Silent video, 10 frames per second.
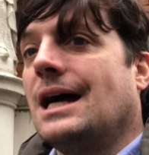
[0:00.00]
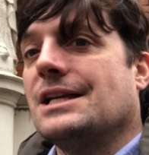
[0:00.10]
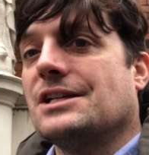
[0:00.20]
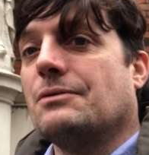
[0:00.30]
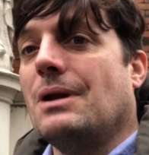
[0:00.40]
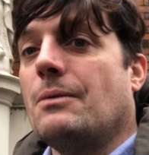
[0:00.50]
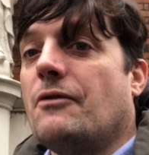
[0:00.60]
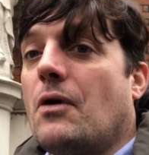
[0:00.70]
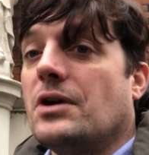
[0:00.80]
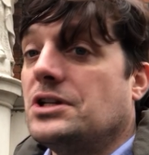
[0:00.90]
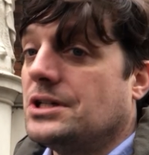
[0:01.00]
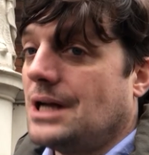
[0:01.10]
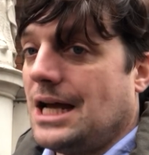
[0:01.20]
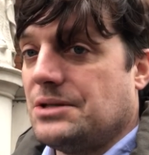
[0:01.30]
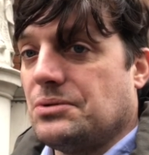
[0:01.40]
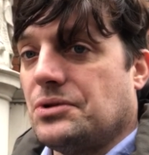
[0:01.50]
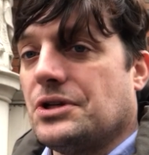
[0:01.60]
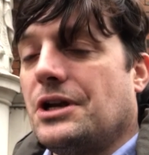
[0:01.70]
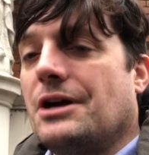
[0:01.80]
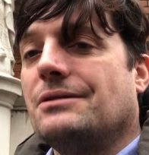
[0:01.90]
And so William of Orange, as he was
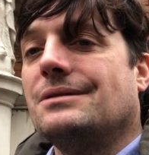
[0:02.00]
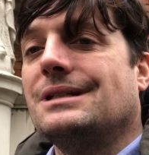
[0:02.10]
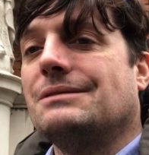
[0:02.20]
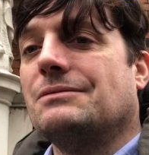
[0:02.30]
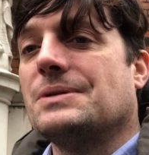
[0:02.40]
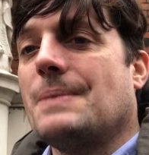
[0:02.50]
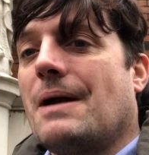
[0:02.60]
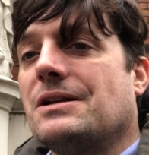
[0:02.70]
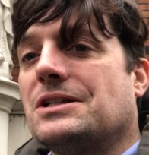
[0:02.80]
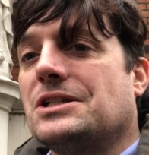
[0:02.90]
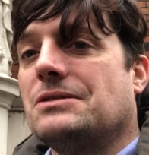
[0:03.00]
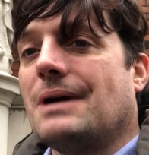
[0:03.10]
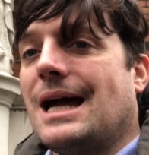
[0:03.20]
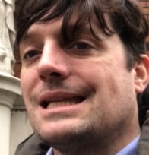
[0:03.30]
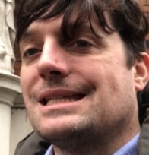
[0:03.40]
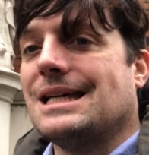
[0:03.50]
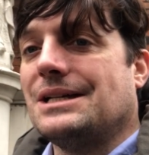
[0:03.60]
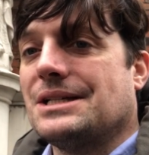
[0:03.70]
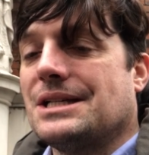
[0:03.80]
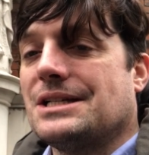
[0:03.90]
also known, was married to Anne's
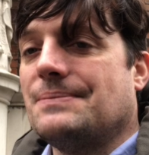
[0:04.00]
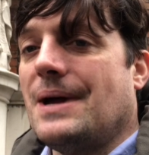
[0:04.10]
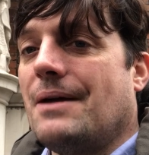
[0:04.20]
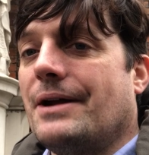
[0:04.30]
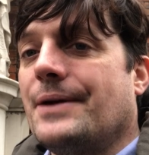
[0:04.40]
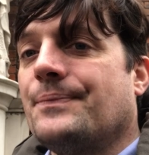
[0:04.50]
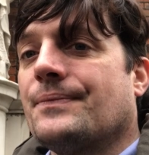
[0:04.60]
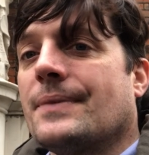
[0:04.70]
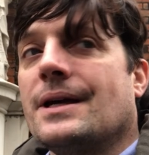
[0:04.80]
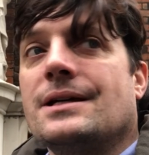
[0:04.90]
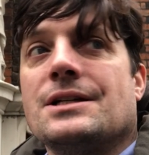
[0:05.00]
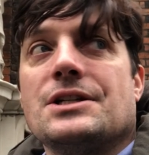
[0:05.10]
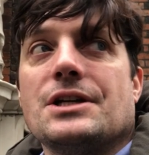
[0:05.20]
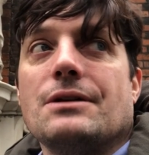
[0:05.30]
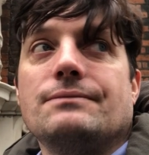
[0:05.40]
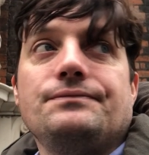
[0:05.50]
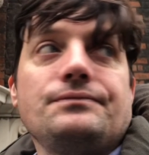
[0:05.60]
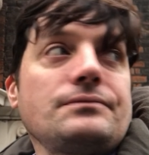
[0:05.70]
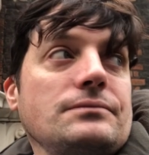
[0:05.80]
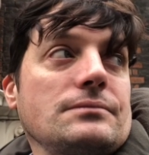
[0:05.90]
elder sister Mary. So
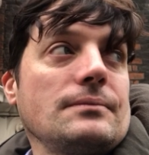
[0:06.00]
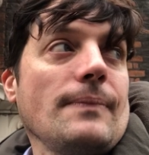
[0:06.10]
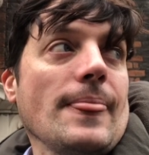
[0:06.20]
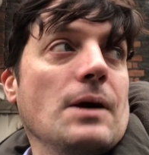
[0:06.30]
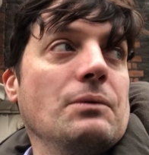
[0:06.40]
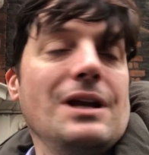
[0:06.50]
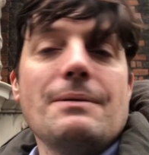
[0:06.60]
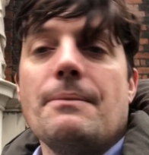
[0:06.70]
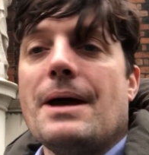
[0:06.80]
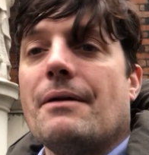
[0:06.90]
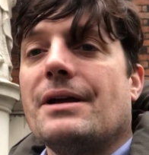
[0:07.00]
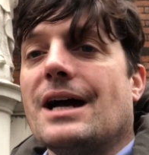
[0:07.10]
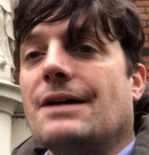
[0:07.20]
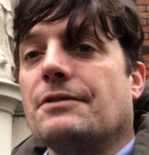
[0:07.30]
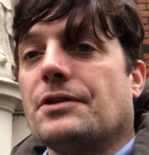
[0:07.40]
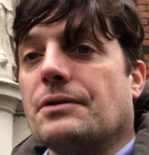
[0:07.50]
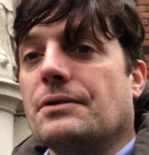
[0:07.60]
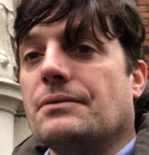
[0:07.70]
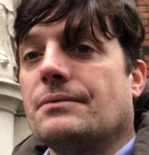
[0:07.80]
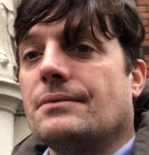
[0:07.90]
William and Mary
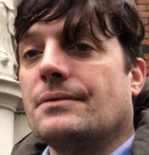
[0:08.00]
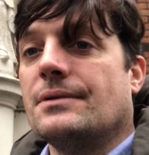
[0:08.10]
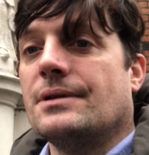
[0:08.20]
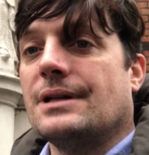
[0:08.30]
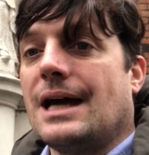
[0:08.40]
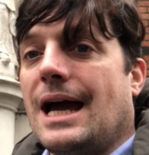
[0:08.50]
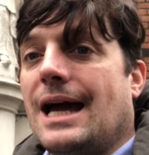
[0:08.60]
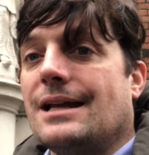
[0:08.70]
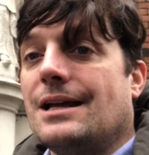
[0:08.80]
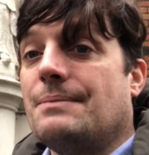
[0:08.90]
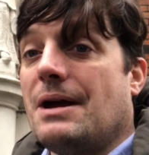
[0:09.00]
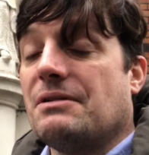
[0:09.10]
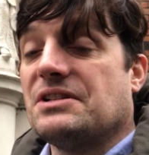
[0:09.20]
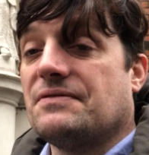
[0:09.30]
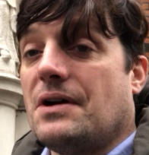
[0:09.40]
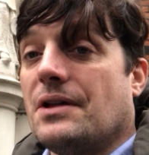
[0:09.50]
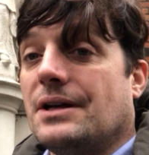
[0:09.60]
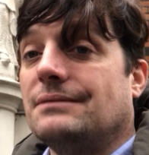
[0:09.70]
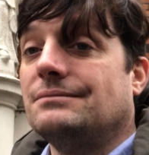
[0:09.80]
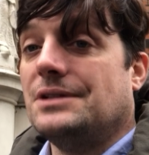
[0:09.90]
overthrew Anne and Mary's
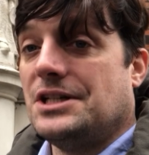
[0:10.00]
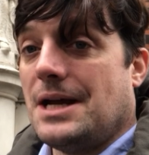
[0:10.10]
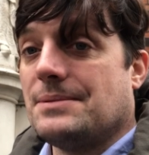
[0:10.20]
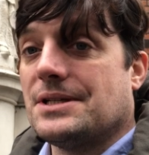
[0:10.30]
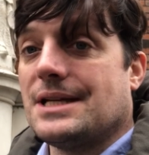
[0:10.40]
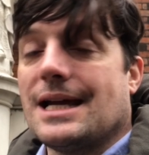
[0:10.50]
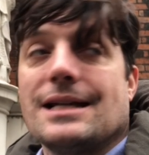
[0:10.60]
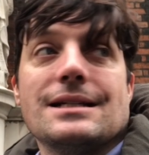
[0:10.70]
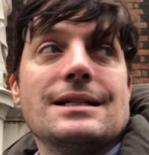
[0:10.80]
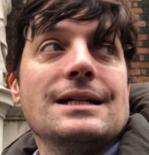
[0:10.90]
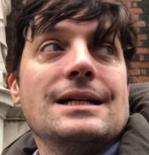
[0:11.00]
father. James II.